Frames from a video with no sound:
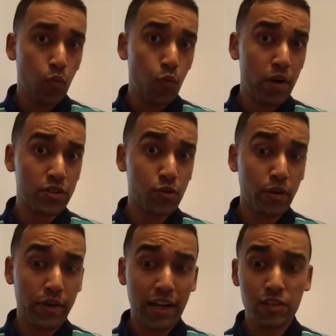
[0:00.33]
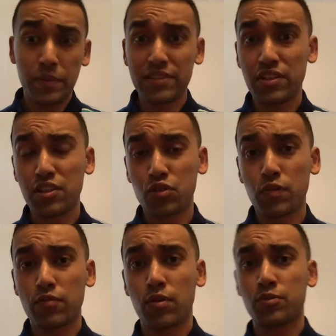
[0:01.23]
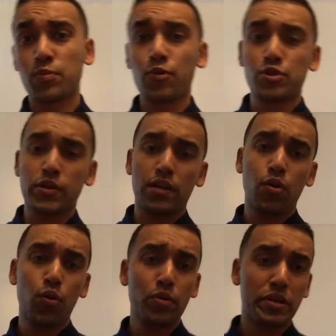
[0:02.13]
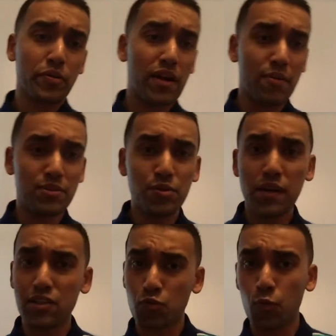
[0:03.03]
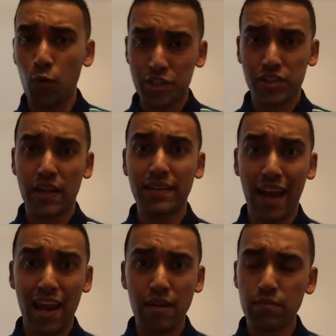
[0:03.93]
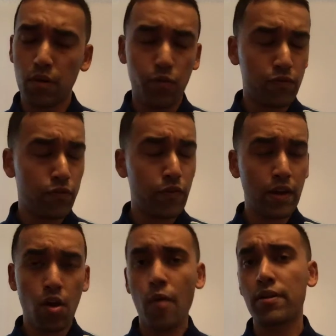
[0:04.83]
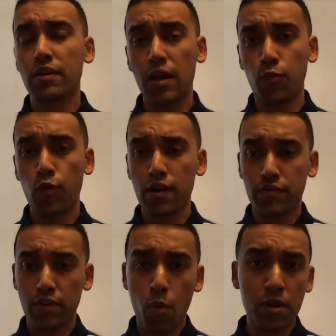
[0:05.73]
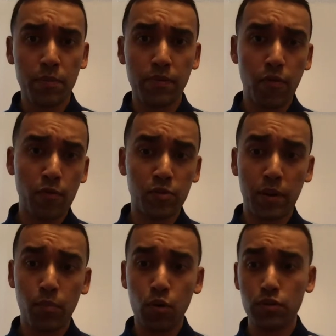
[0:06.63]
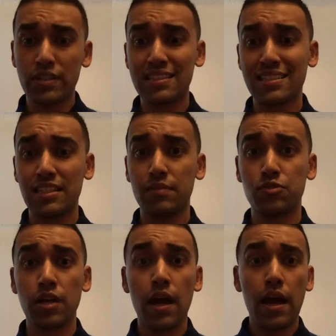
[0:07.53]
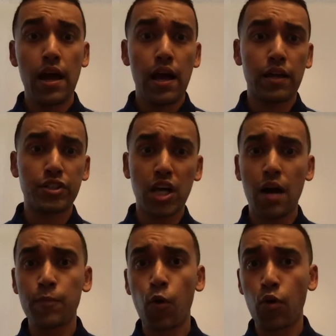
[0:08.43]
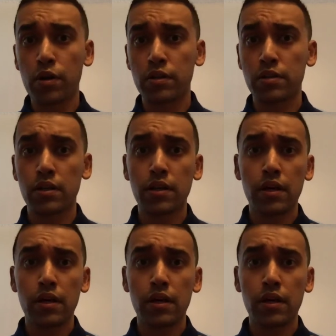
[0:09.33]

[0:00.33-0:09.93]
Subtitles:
What is going on, you guys? Biggs in this one from Sports Talk, and holy crap, did you guys watch that game? Phenomenal game. What a phenomenal performance by both of these teams. Ja Morant,